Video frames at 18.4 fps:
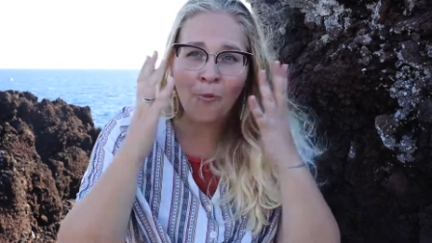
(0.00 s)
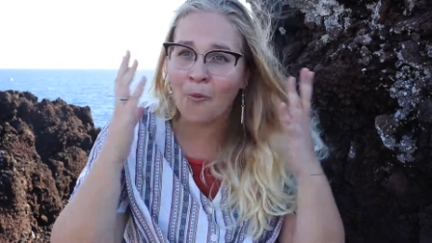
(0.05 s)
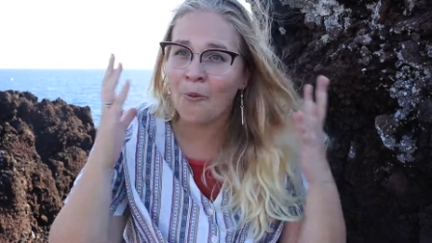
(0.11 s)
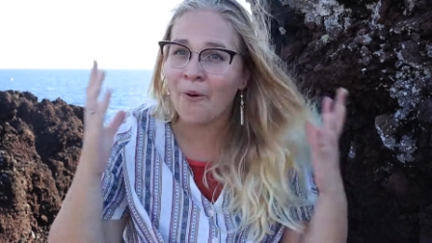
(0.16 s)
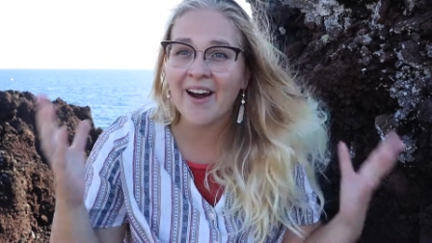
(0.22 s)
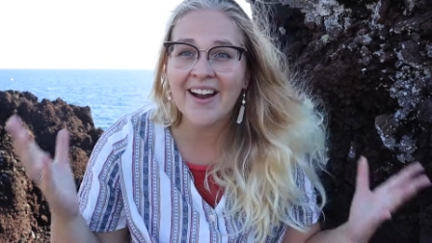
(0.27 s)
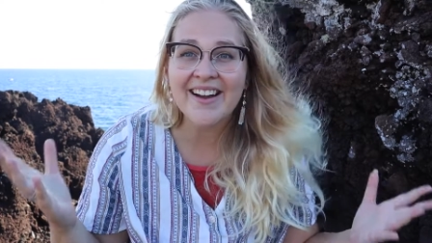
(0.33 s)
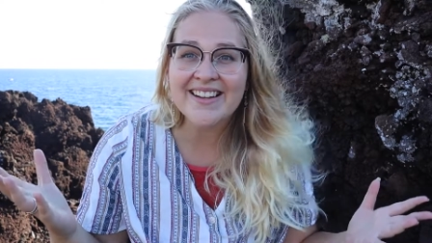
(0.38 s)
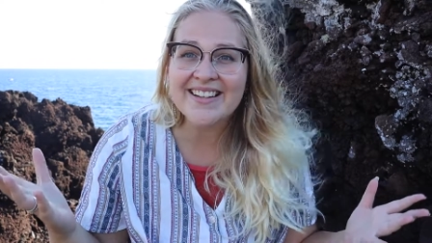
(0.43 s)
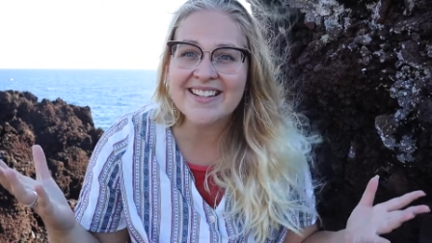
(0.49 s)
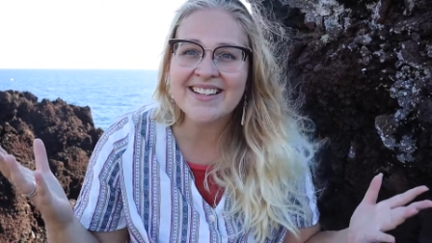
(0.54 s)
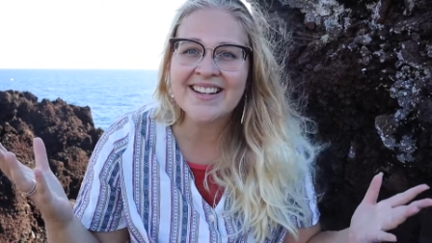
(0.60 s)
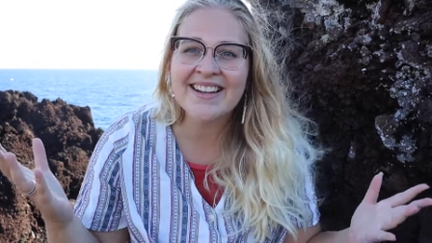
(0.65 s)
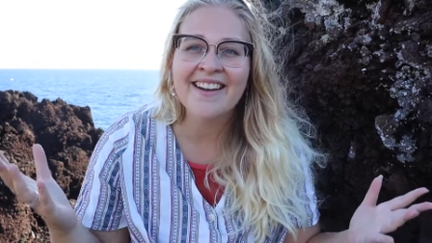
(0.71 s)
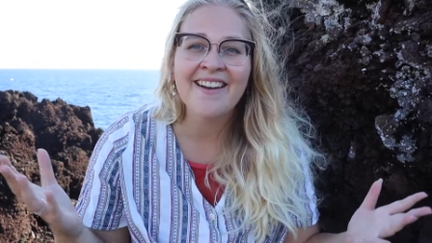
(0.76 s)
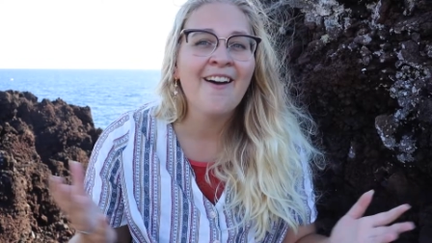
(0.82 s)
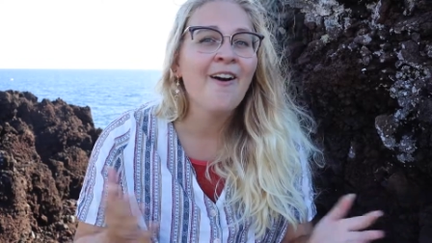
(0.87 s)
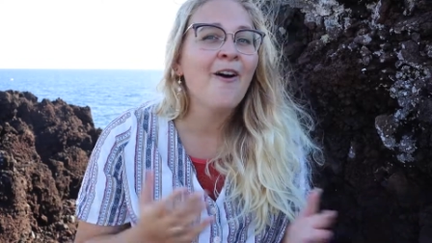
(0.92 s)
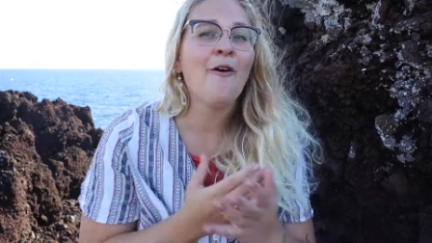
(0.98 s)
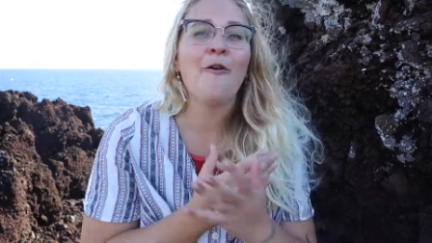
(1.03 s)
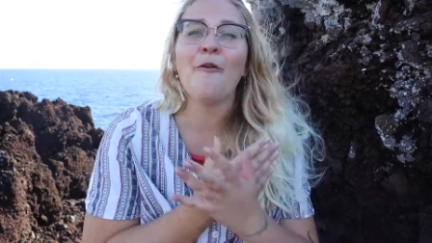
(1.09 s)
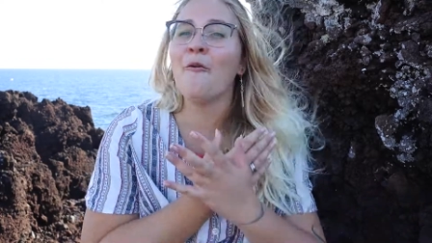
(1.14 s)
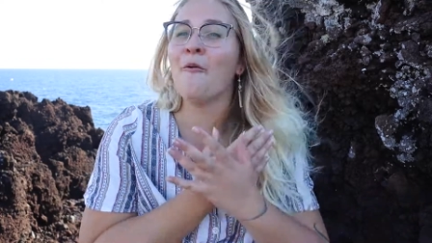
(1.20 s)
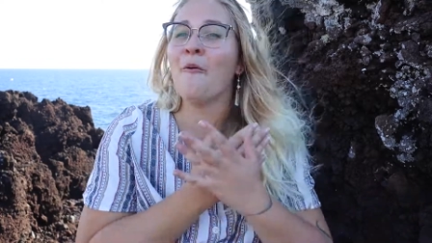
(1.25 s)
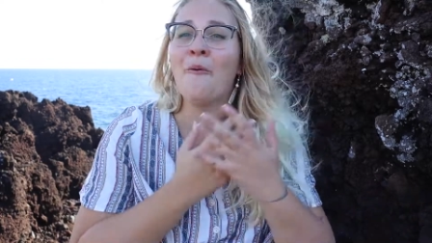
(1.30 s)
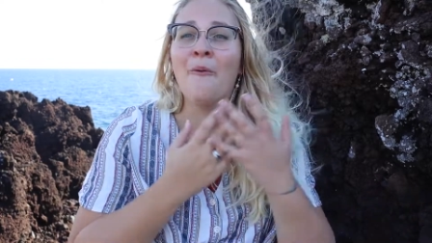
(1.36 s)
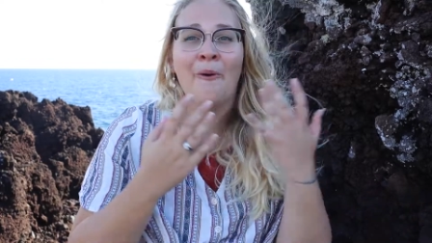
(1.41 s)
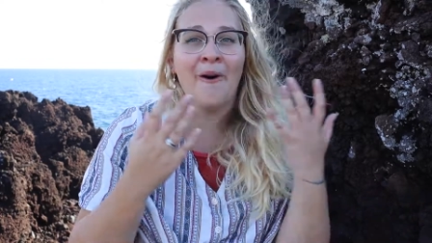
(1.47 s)
what?
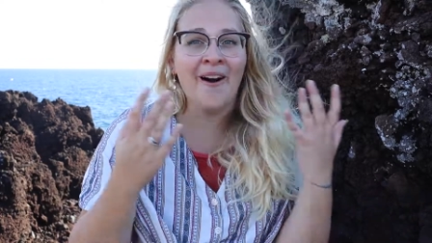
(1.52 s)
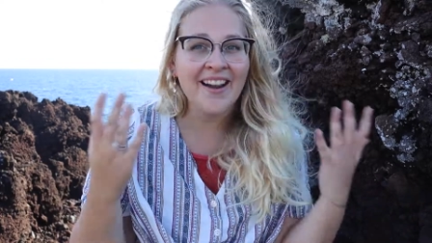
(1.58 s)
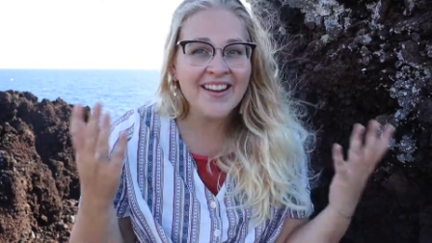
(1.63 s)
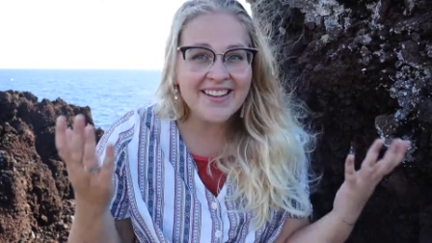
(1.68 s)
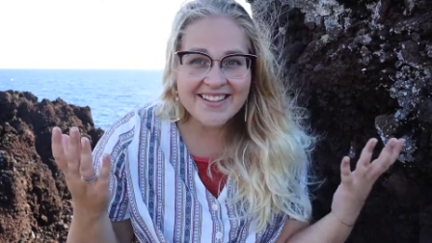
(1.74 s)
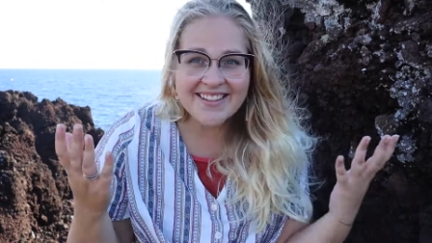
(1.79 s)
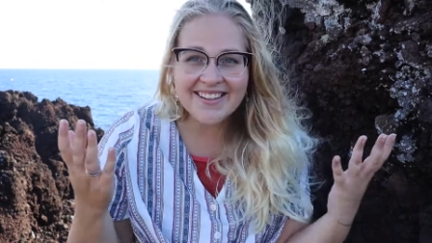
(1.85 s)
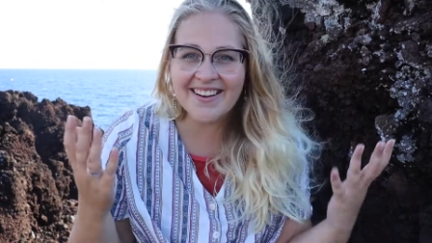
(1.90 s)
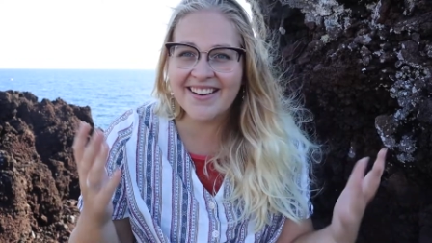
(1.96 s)
What?